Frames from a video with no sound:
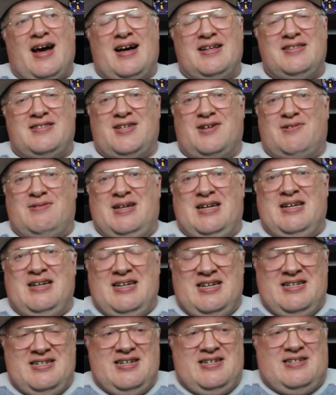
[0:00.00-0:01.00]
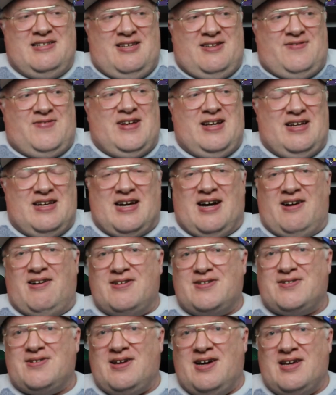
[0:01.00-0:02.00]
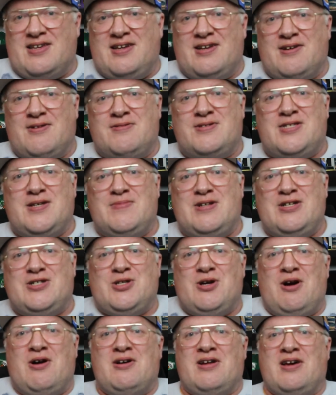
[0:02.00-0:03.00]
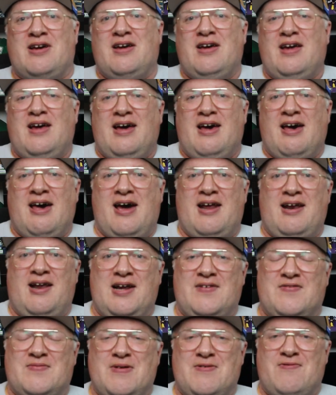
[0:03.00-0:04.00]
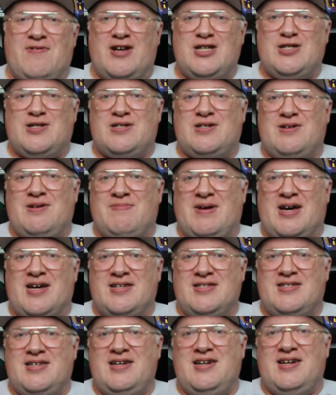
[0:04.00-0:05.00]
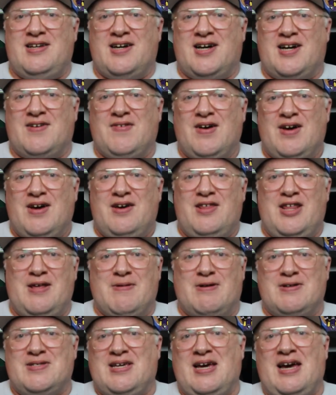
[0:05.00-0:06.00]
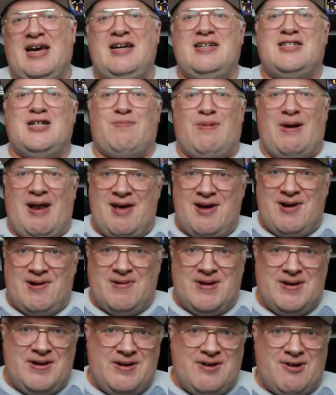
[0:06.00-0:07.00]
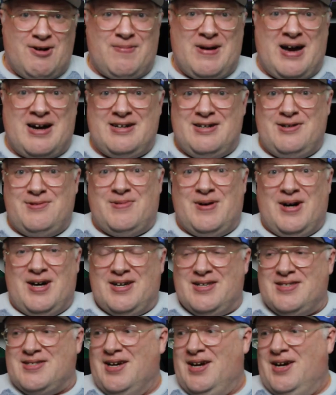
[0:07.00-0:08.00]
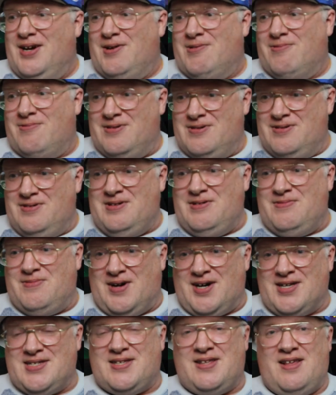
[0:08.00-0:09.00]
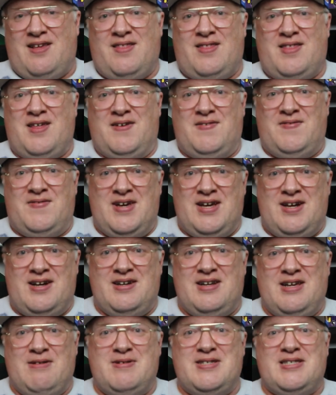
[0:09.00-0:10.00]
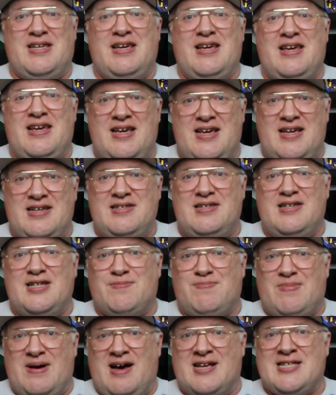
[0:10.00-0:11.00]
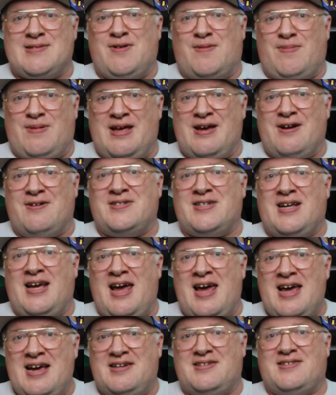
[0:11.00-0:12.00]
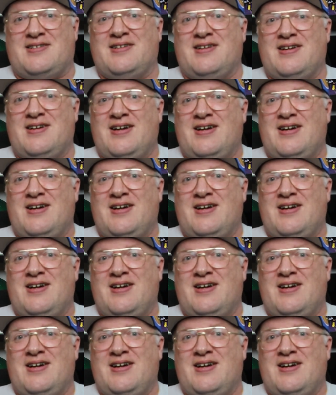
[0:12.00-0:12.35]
And so he leaned into this villain character, like, you know, somebody shared a headline from a French magazine of the most hated player in Europe, and he was. Rudy was the villain. He was the easiest basketball player to hate.